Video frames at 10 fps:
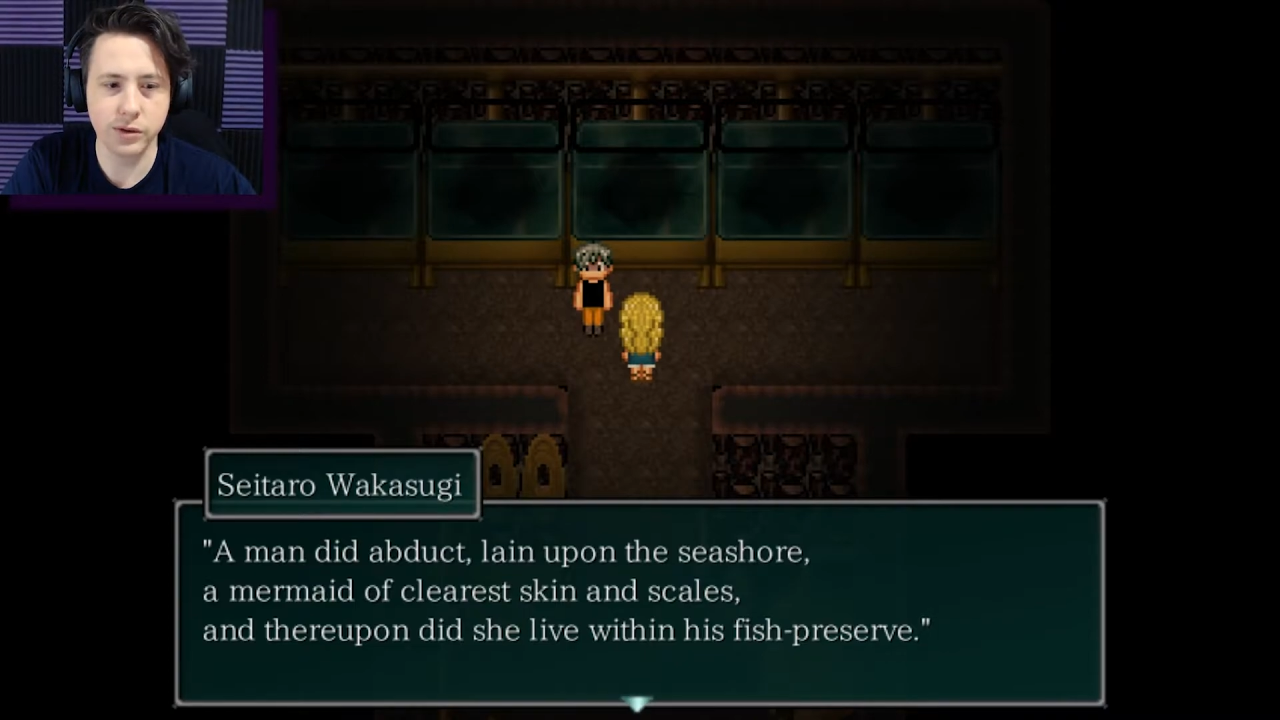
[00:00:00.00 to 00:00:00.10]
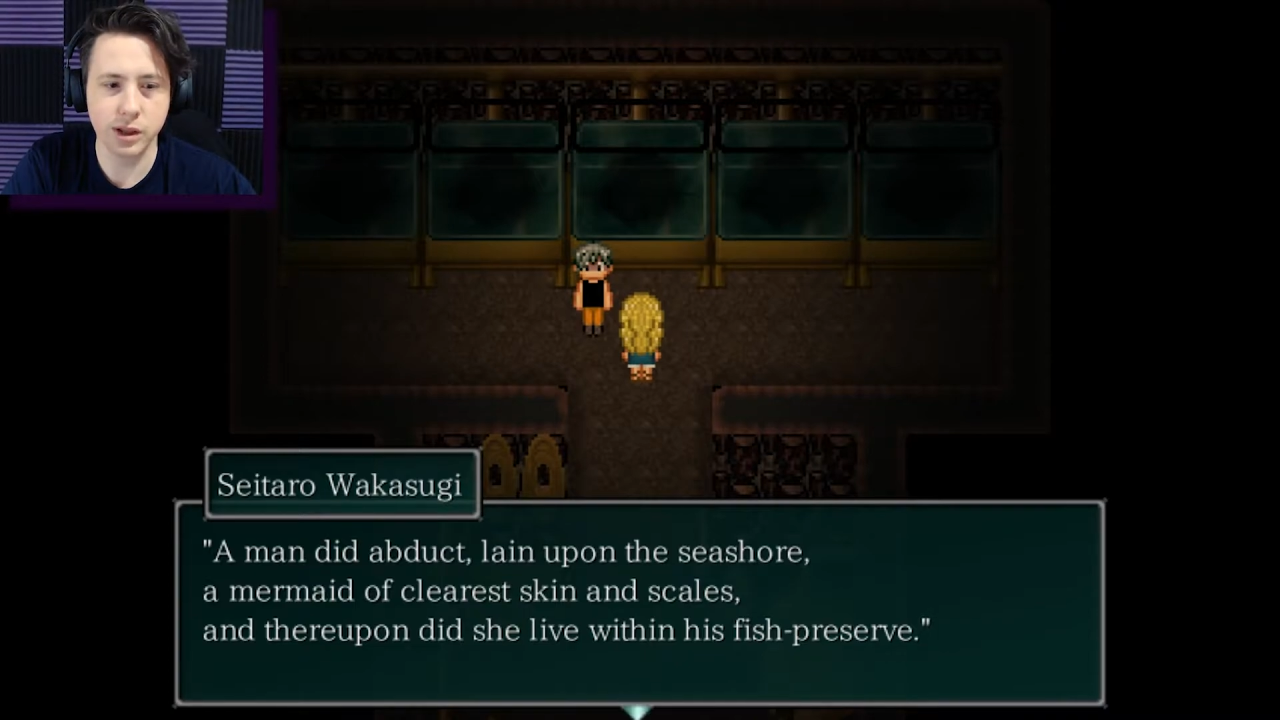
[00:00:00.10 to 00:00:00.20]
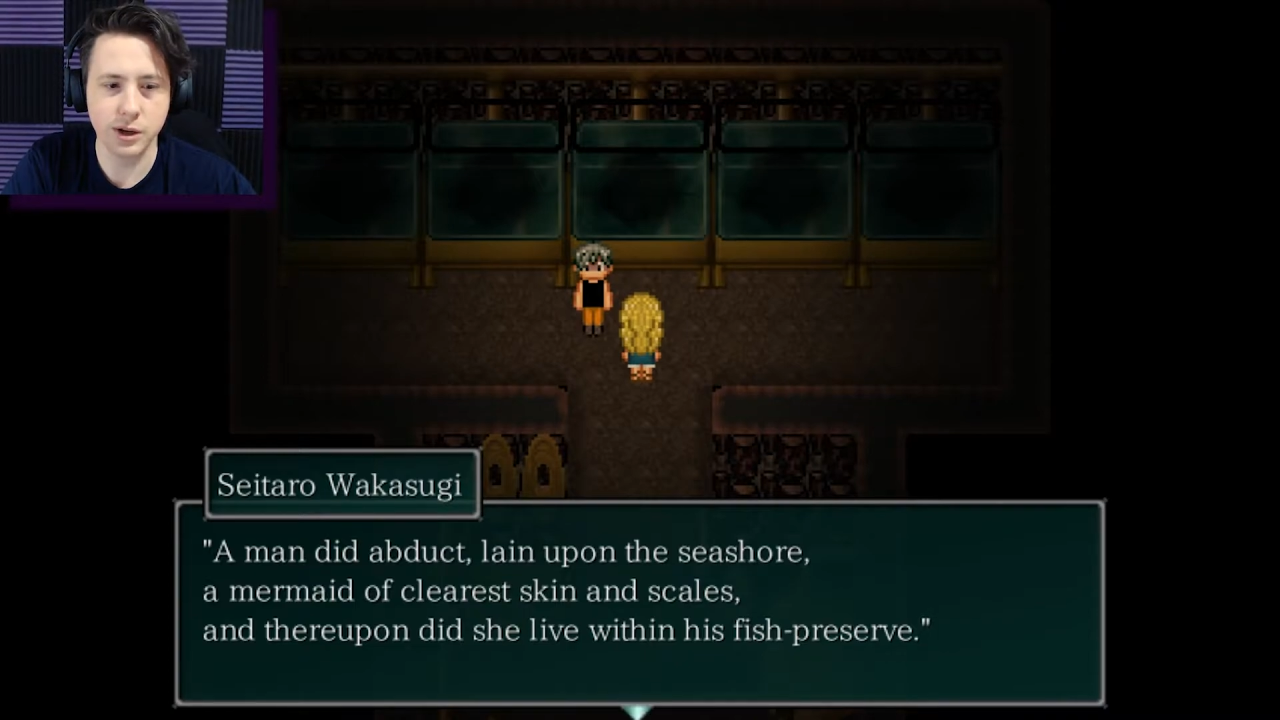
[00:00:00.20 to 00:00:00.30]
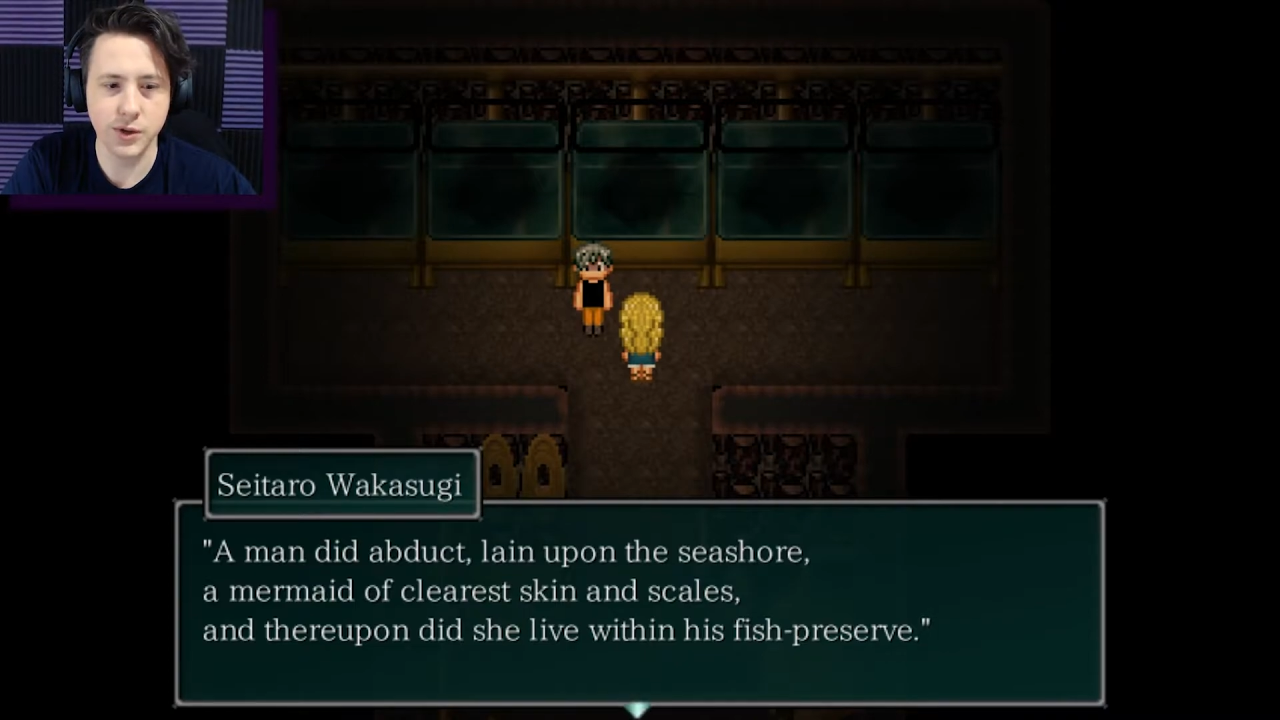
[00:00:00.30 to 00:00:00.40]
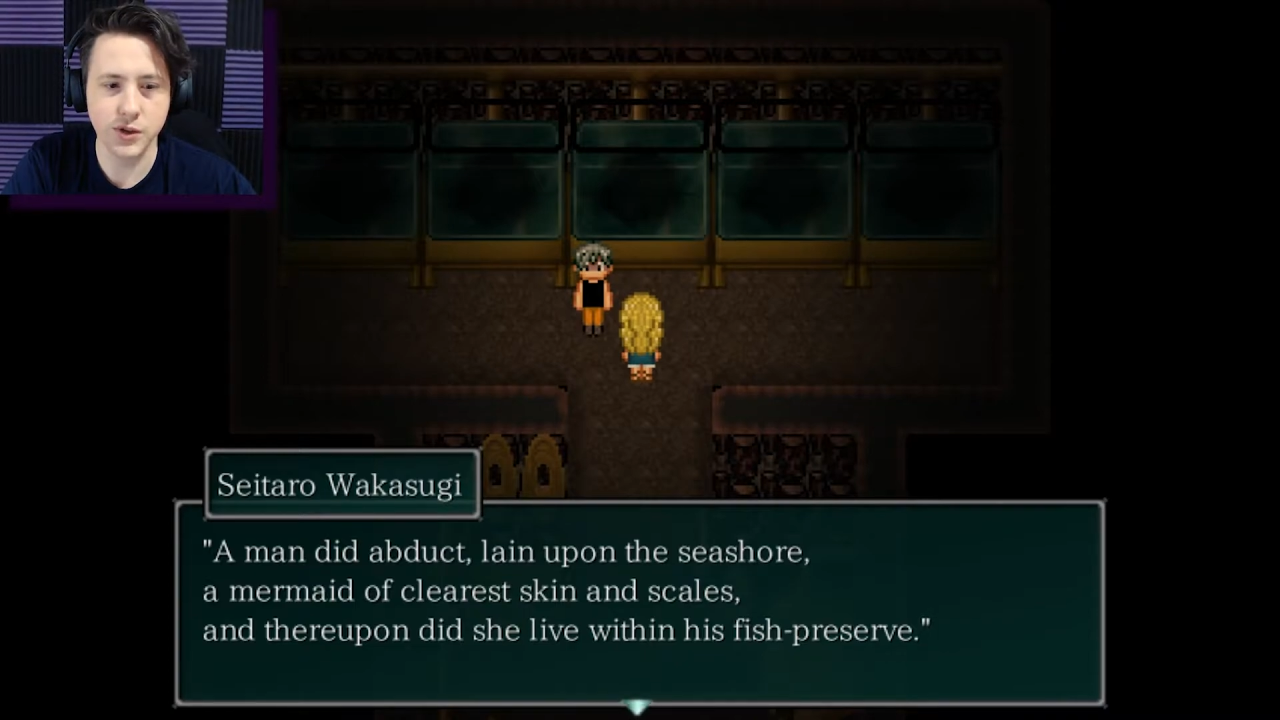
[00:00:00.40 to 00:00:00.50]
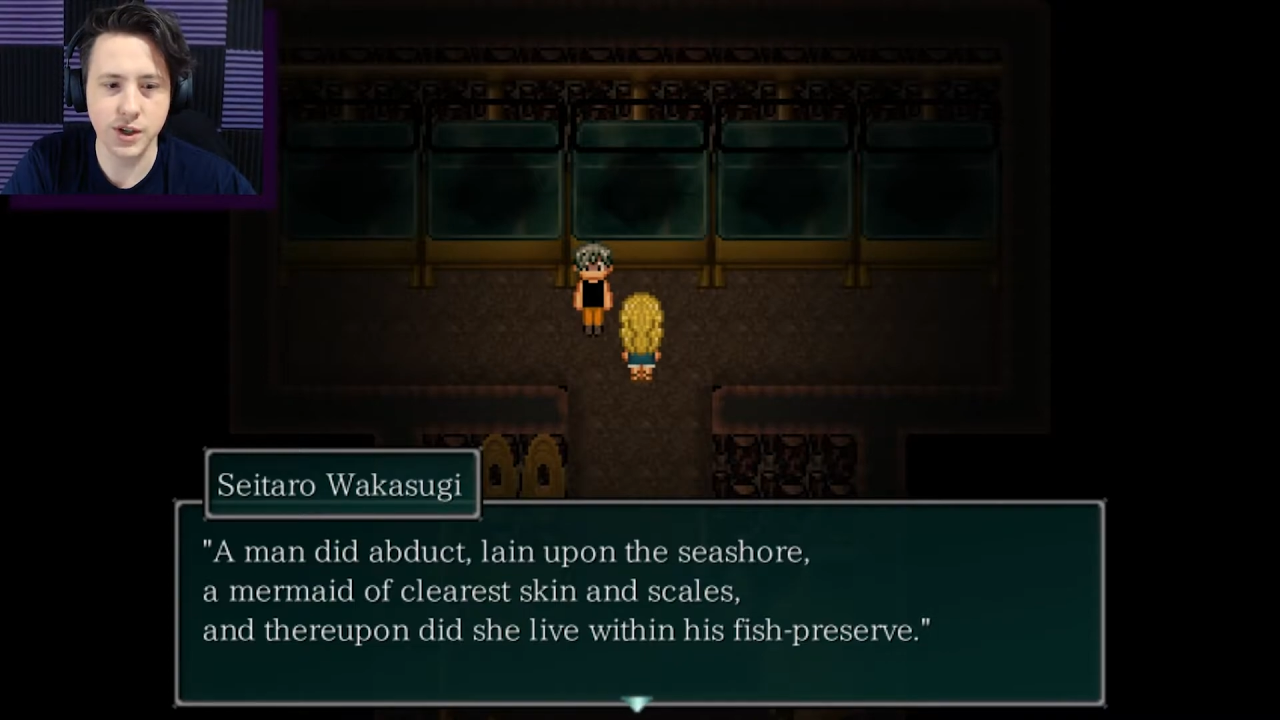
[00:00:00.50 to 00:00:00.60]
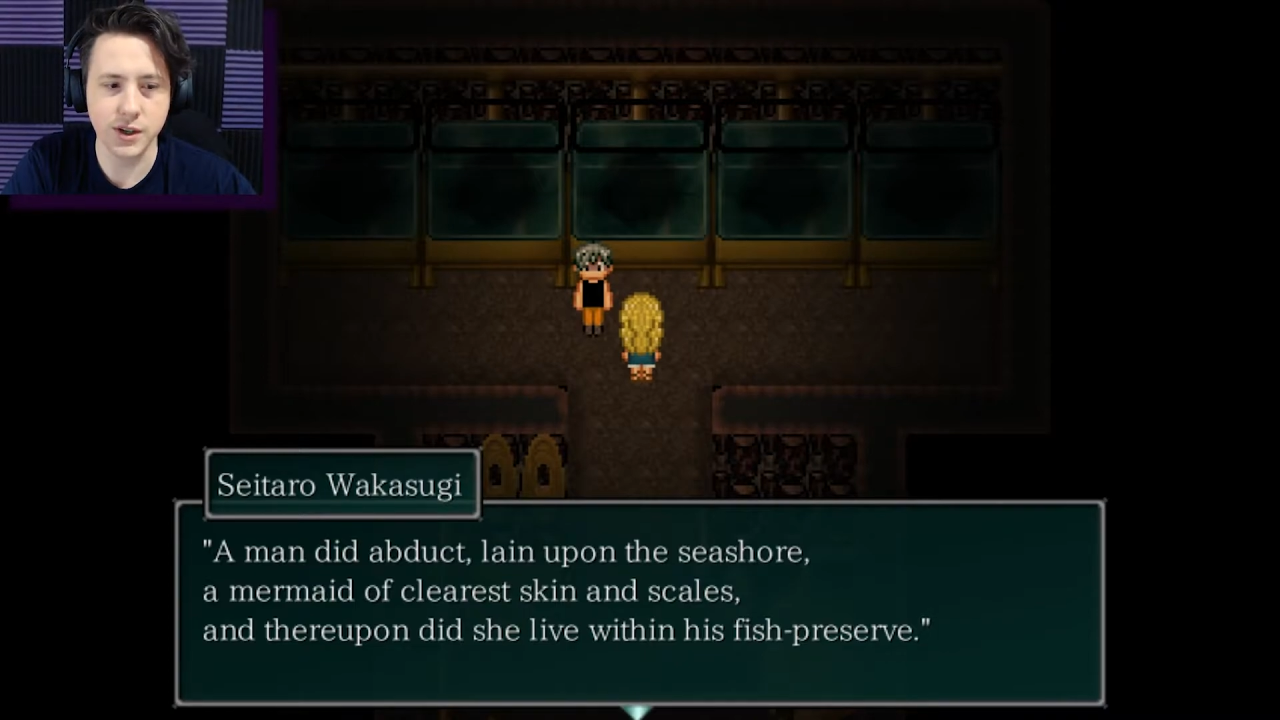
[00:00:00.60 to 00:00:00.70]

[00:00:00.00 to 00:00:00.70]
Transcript: clear skin